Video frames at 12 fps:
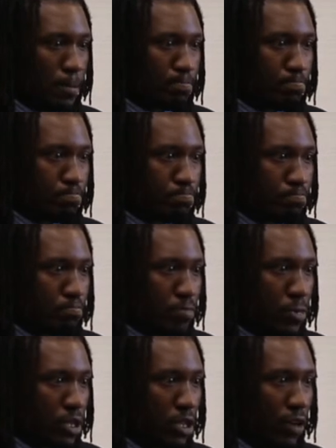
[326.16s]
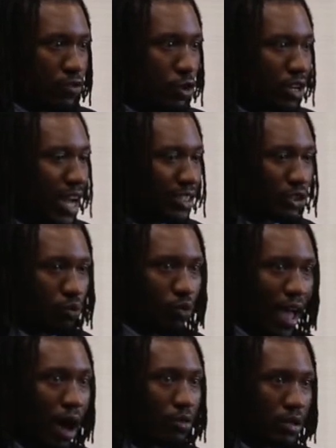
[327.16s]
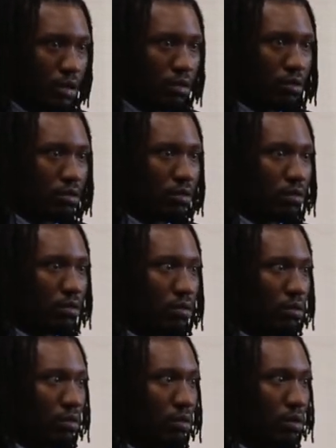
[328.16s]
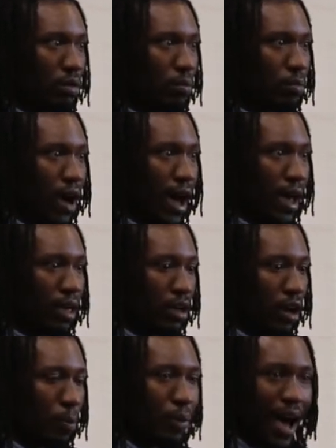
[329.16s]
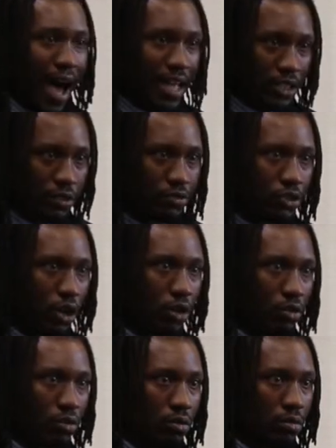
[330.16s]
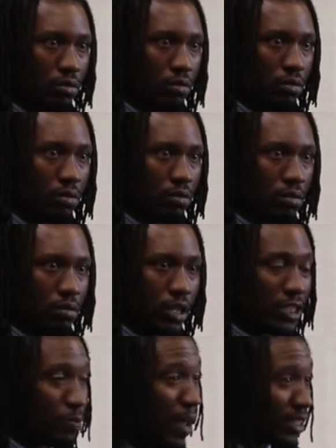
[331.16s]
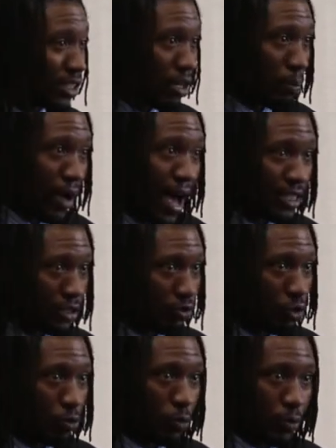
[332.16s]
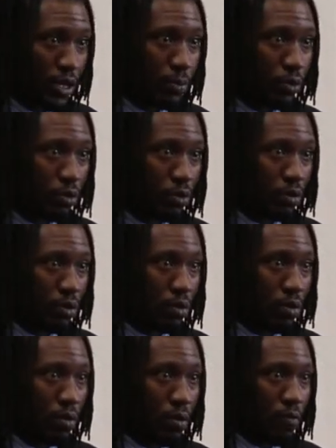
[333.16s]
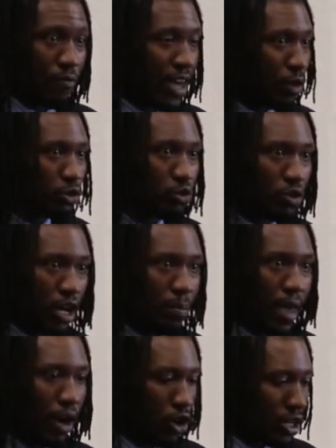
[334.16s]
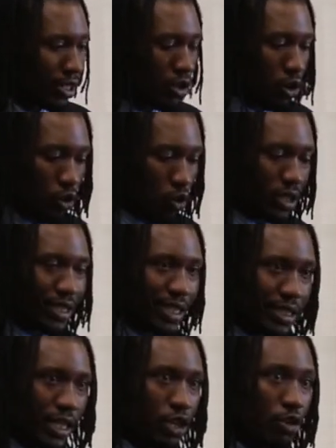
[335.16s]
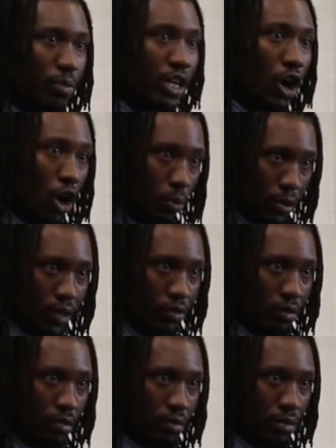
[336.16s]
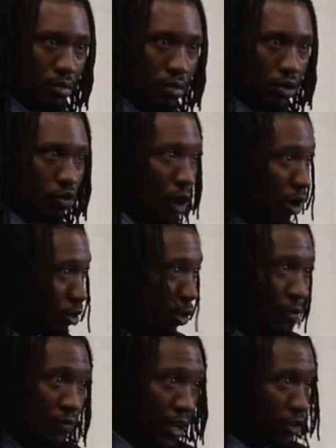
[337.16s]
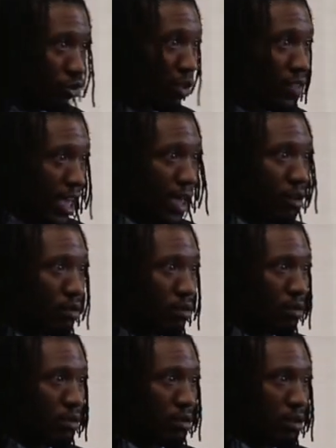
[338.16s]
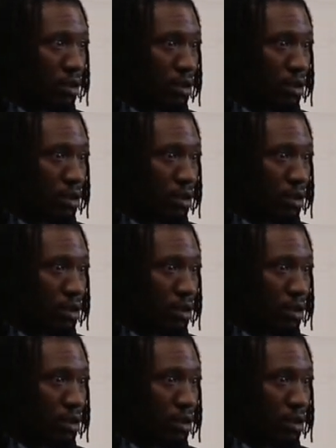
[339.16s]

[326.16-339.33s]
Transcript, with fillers: Um, if you're not surrounded by a positive circle, especially a positive group of people. Veterans who come back are going to continue to be homeless. You all know the figures on that.